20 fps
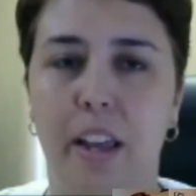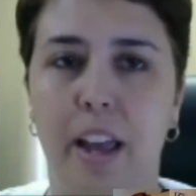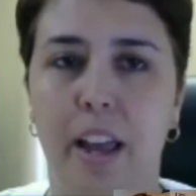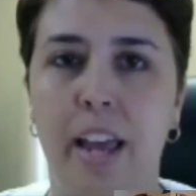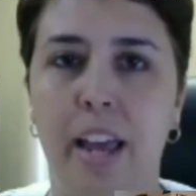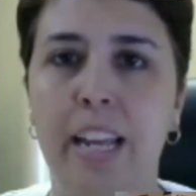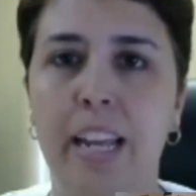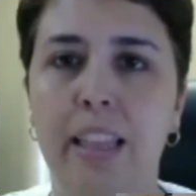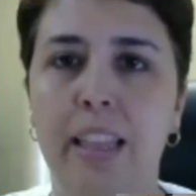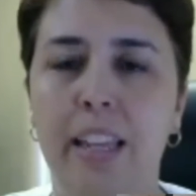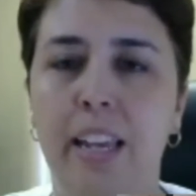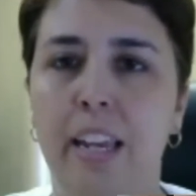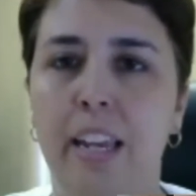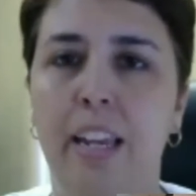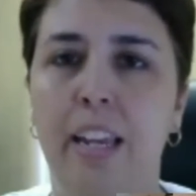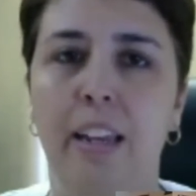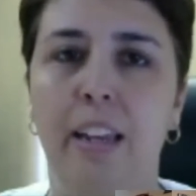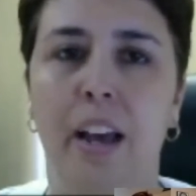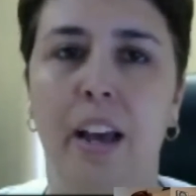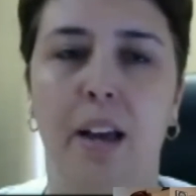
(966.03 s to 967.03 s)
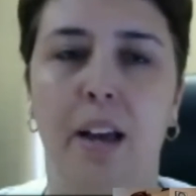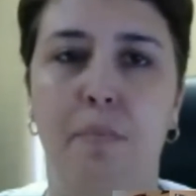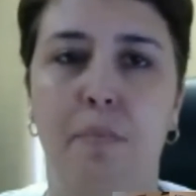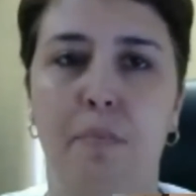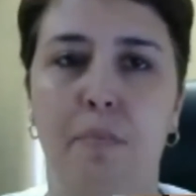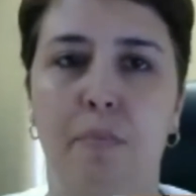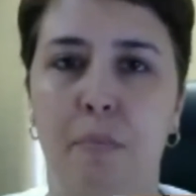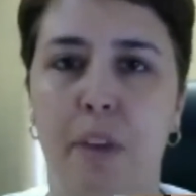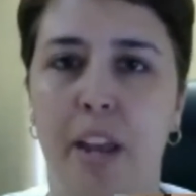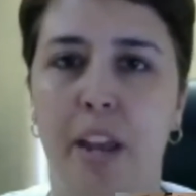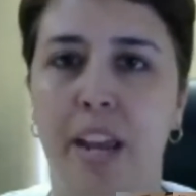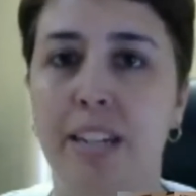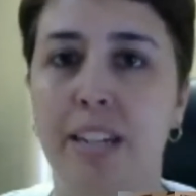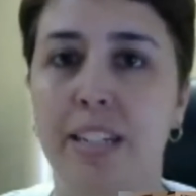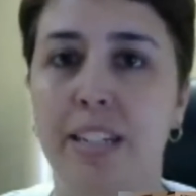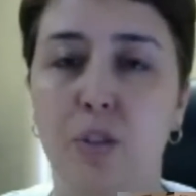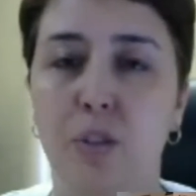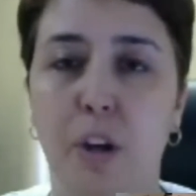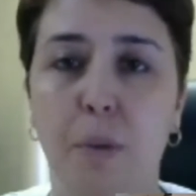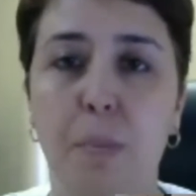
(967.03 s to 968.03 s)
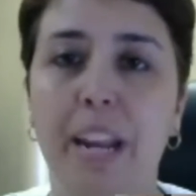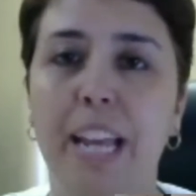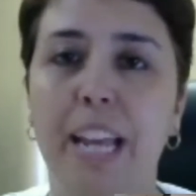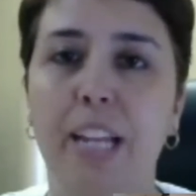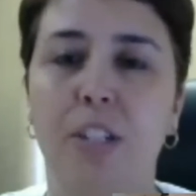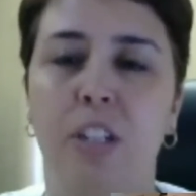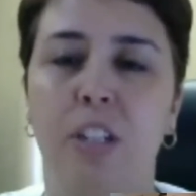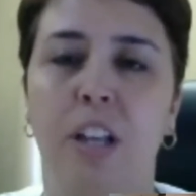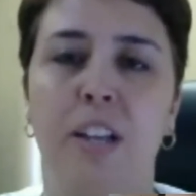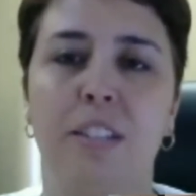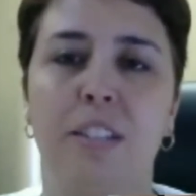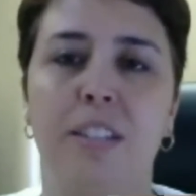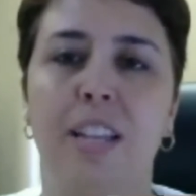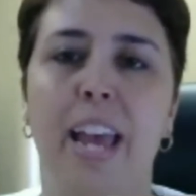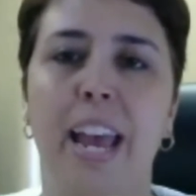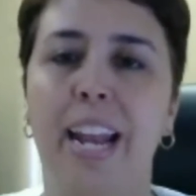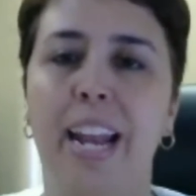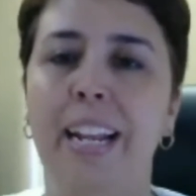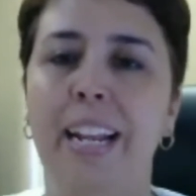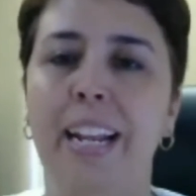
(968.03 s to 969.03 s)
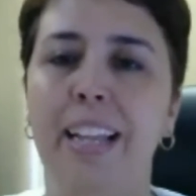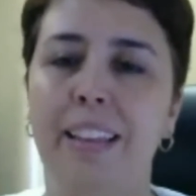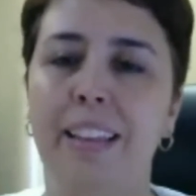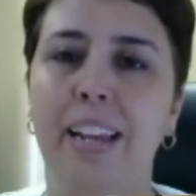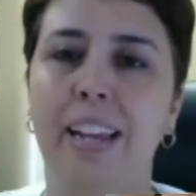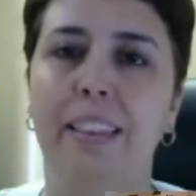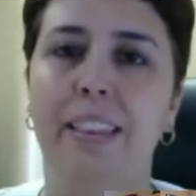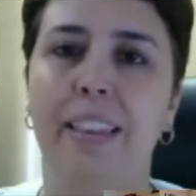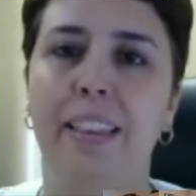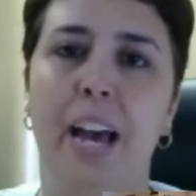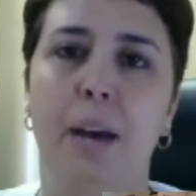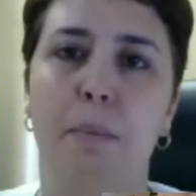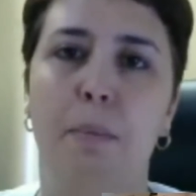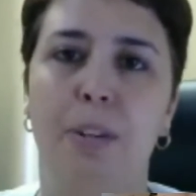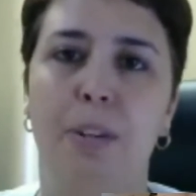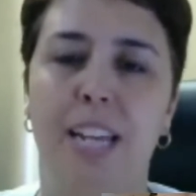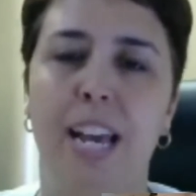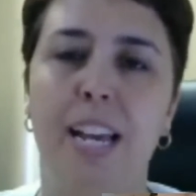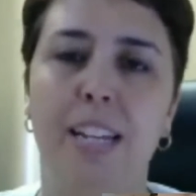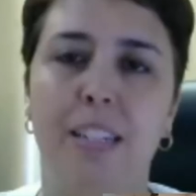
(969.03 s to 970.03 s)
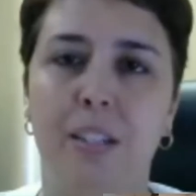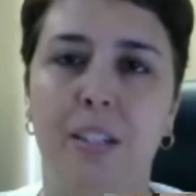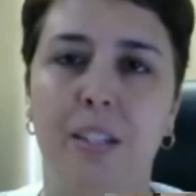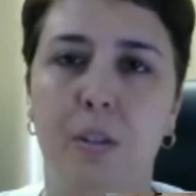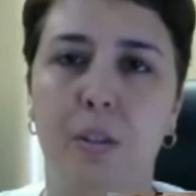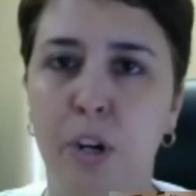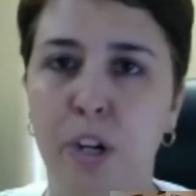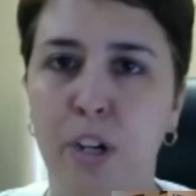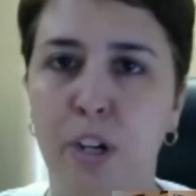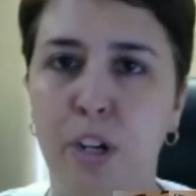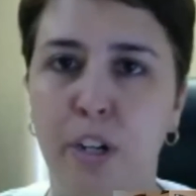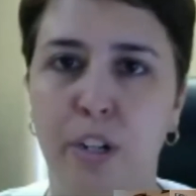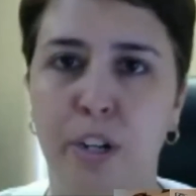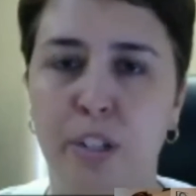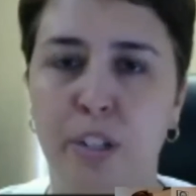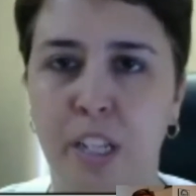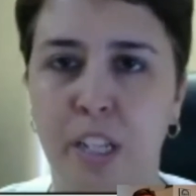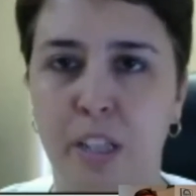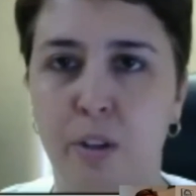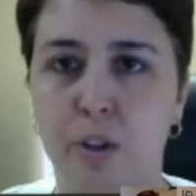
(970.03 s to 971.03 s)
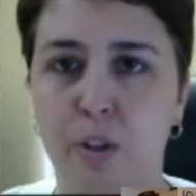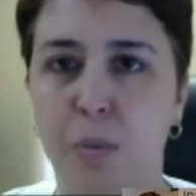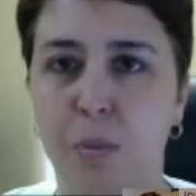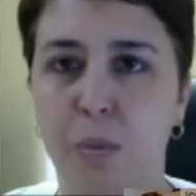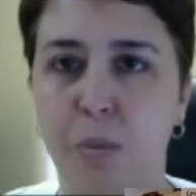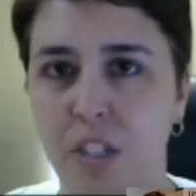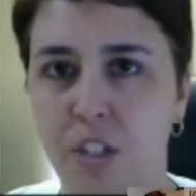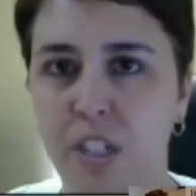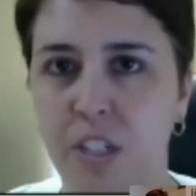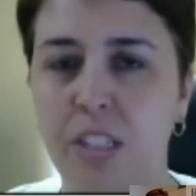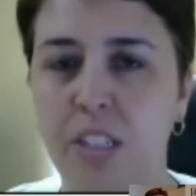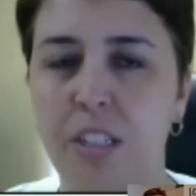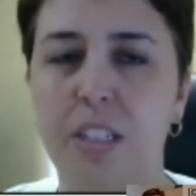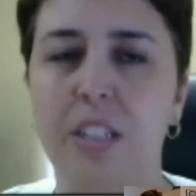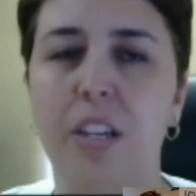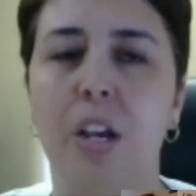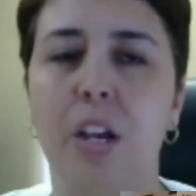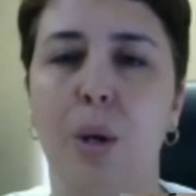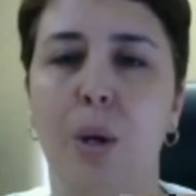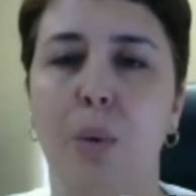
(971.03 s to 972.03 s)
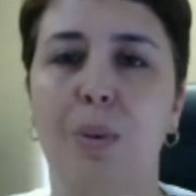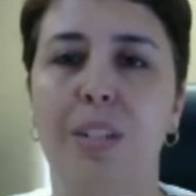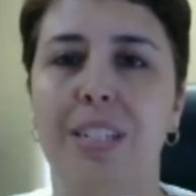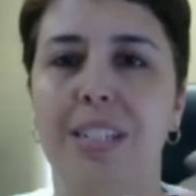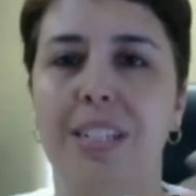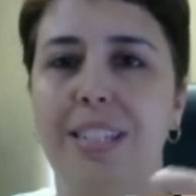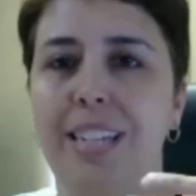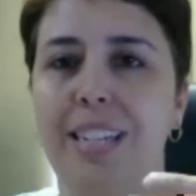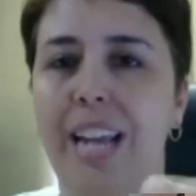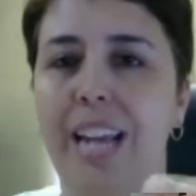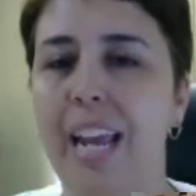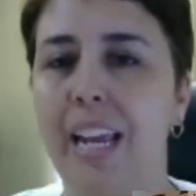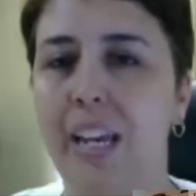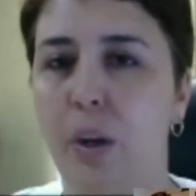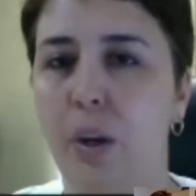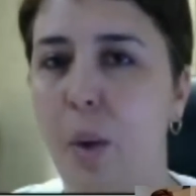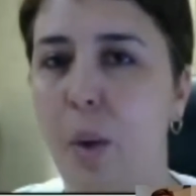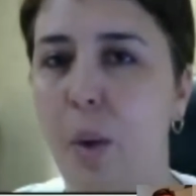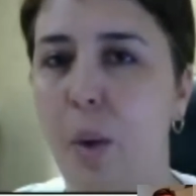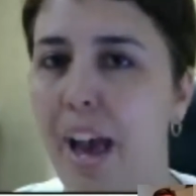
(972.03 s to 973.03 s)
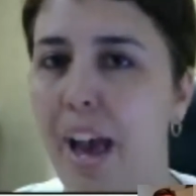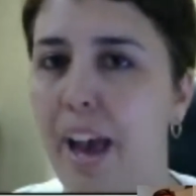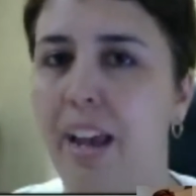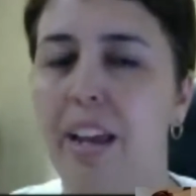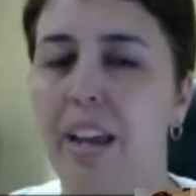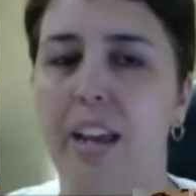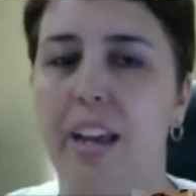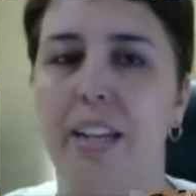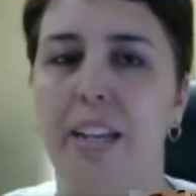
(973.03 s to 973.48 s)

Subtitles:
anything, anti-discrimination laws, anything that protected workers in those positions was taken away.